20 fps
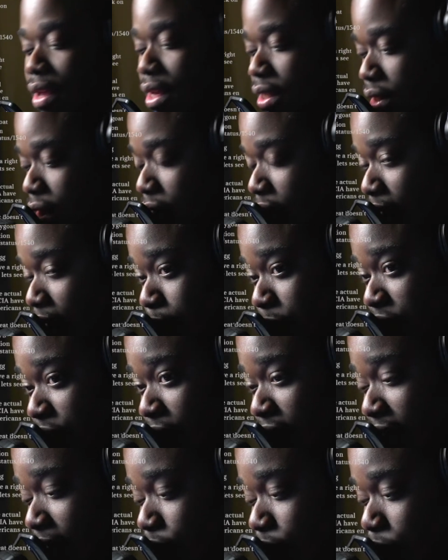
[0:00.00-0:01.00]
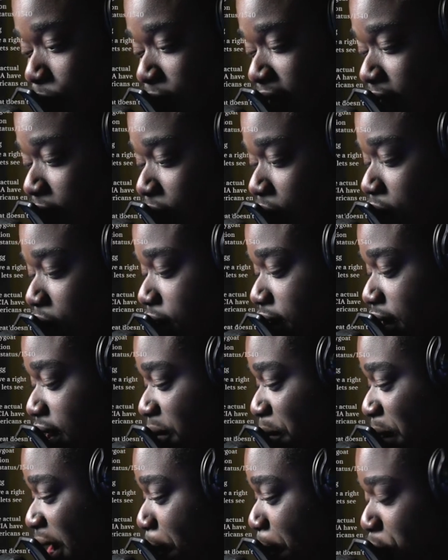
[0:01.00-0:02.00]
I'm sure that won't get lost in the
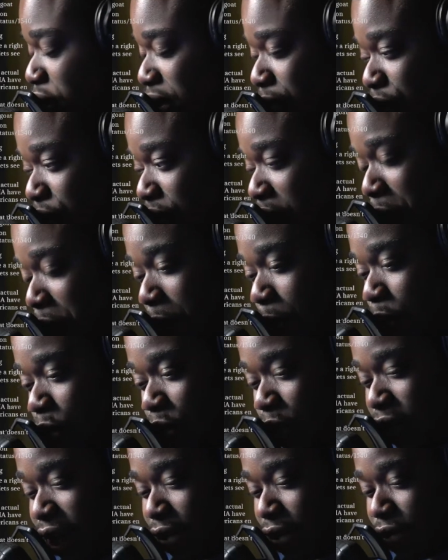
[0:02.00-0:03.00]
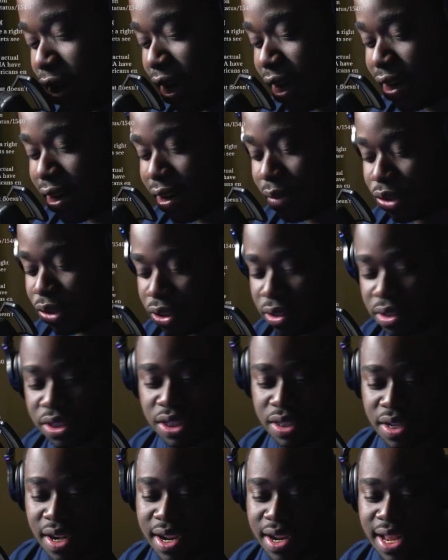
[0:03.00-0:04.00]
papers. I'm sure people won't get raided. I'm sure
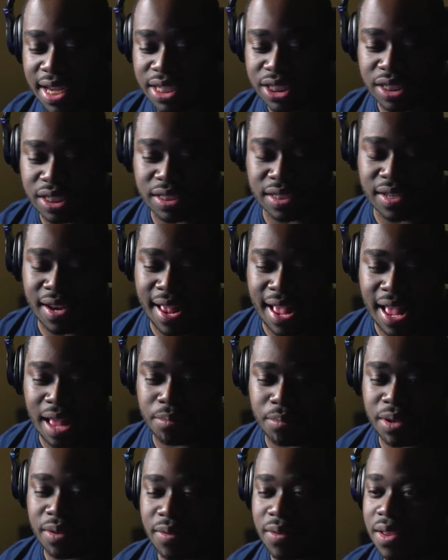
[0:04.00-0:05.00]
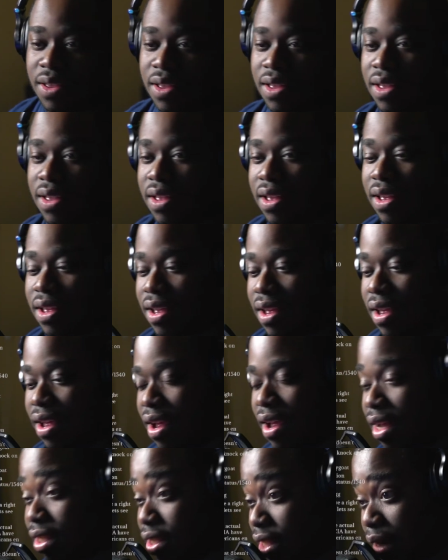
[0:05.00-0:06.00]
none of that shit's gonna happen.
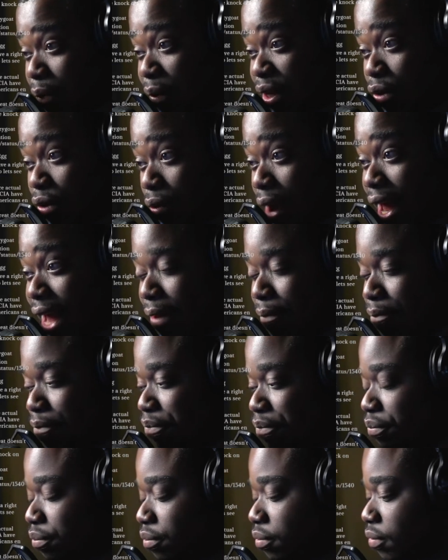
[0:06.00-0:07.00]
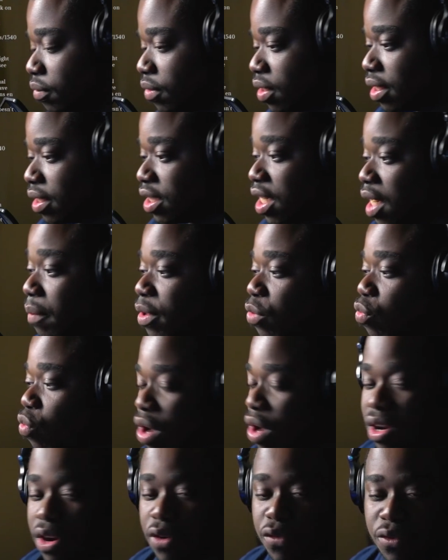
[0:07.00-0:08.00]
It's going to be great. It's going to be
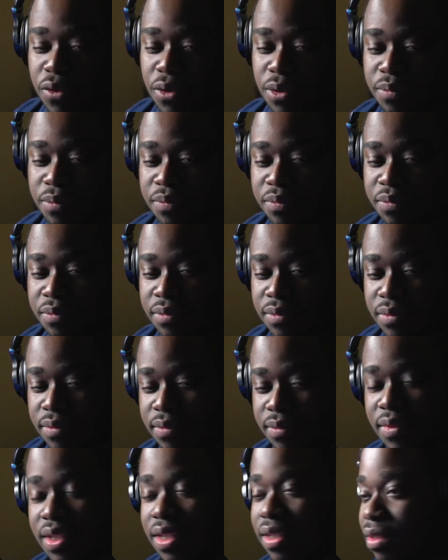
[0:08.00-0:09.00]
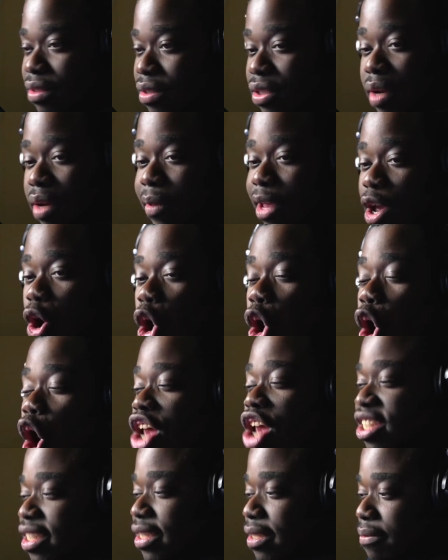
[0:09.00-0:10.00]
wonderful. It's going to be
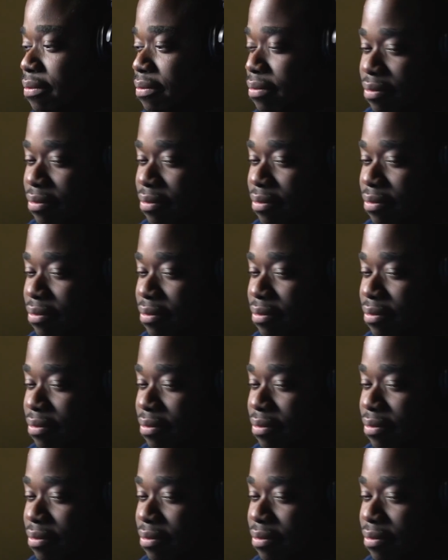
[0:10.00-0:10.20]
awesome.